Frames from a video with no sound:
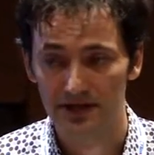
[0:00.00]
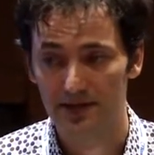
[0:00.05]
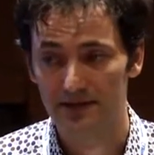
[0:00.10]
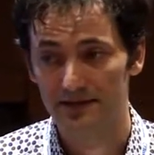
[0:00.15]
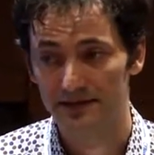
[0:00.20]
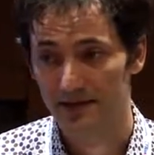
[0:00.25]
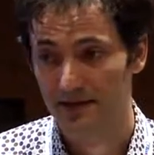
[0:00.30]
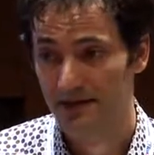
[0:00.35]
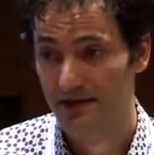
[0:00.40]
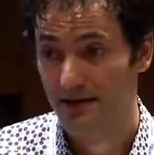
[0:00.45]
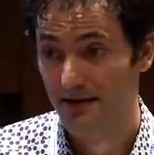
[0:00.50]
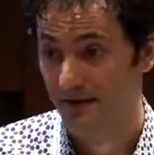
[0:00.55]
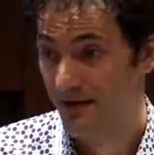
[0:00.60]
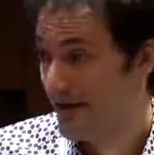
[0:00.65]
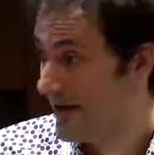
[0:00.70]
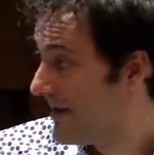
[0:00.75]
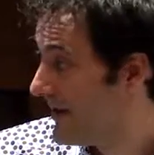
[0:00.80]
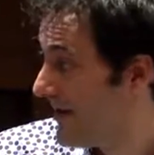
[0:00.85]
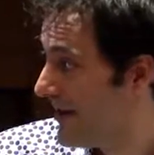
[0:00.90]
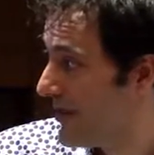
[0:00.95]
And there are
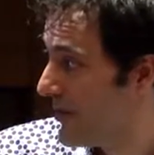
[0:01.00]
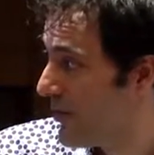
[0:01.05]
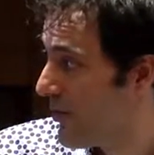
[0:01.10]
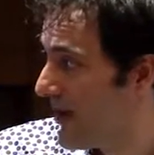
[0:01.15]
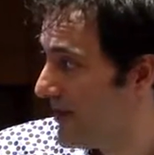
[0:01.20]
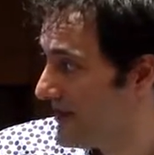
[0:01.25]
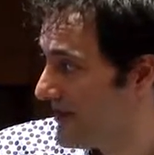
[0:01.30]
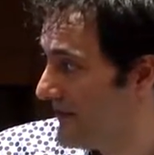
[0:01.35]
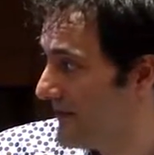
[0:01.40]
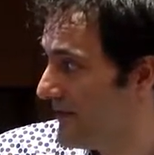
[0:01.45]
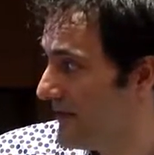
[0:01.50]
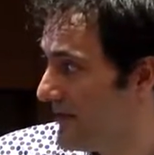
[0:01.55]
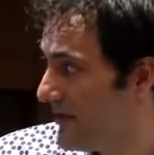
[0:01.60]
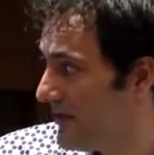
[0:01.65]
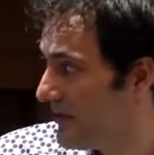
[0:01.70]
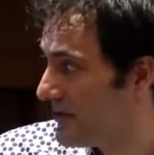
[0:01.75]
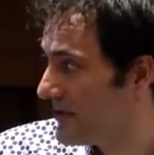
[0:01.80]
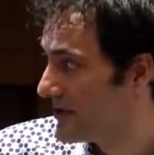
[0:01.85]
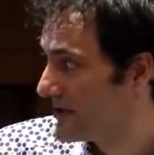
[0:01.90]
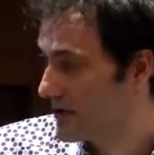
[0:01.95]
quite a
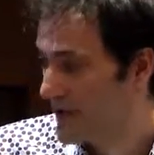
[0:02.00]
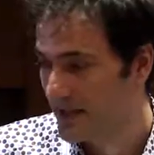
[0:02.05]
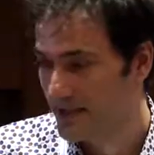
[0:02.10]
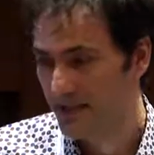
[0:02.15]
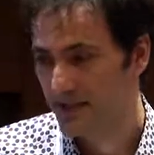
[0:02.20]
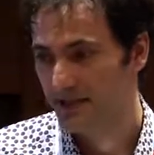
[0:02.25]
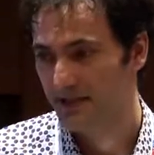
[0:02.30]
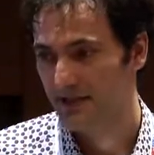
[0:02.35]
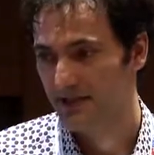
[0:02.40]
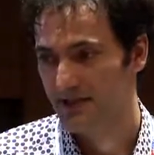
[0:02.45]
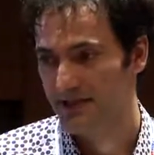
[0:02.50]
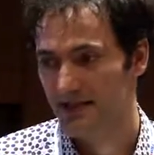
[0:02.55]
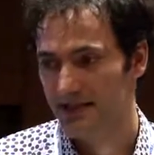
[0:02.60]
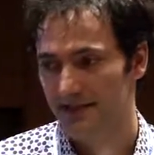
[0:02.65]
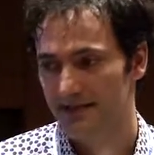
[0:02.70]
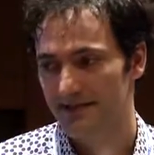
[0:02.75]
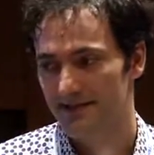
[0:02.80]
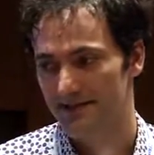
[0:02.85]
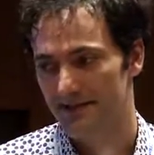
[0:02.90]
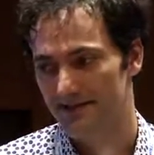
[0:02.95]
few strategies
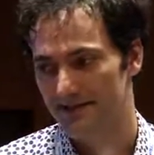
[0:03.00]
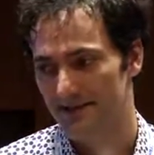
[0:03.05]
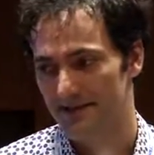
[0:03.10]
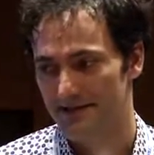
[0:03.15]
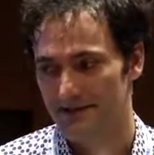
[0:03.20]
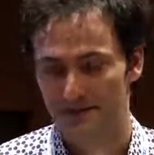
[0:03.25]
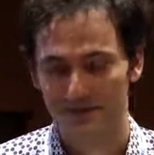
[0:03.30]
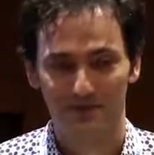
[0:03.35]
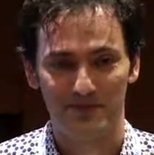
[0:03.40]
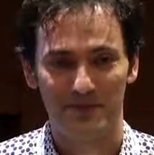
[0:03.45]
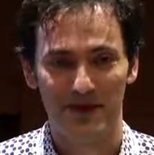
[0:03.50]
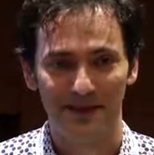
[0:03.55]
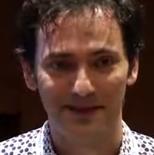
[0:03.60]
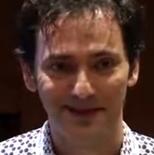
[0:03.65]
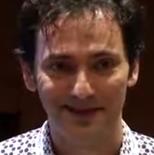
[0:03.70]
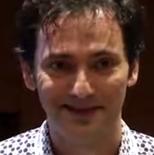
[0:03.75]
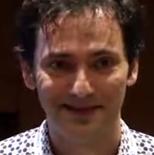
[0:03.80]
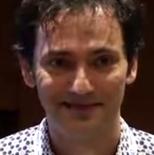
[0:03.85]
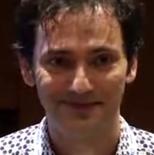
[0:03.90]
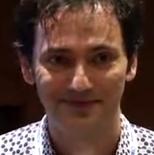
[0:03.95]
that I
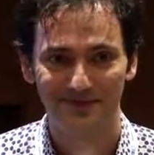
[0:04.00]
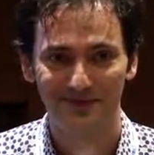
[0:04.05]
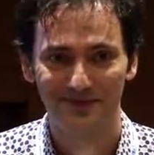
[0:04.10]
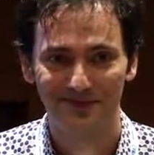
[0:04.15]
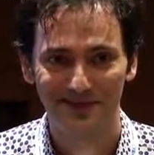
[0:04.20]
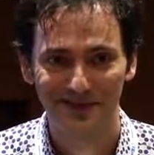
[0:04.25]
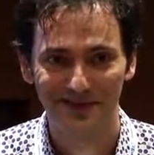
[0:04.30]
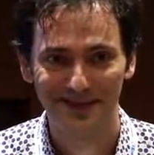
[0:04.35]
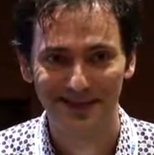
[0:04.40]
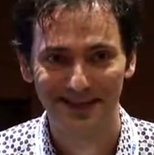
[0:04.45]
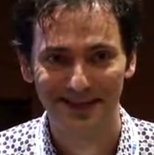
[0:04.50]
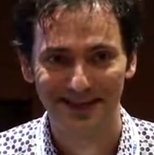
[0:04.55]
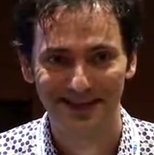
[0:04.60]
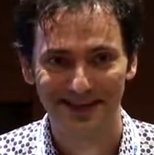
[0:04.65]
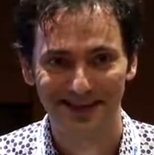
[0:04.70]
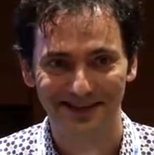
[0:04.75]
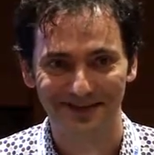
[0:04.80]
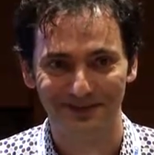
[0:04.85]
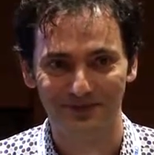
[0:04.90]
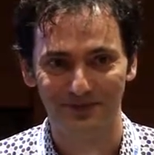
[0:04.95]
currently
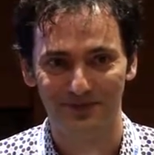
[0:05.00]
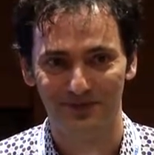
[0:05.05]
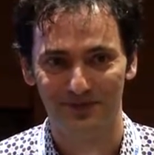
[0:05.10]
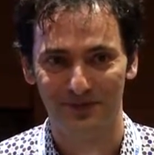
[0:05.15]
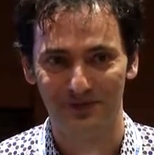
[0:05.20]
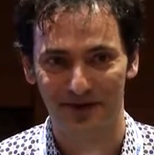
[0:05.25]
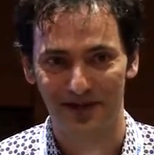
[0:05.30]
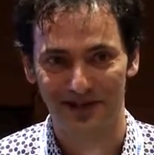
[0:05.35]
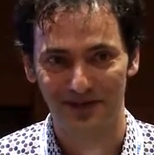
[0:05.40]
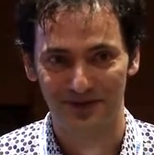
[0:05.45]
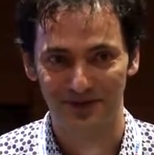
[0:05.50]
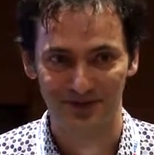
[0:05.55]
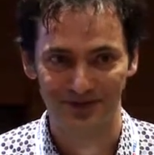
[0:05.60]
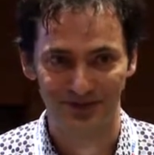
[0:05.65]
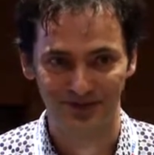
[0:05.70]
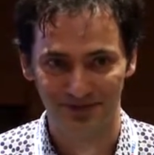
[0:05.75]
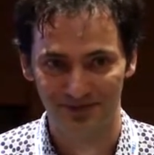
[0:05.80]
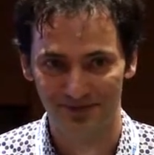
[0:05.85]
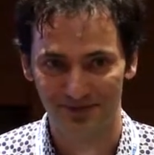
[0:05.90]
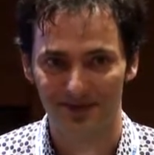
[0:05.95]
am trying
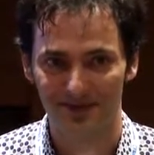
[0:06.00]
to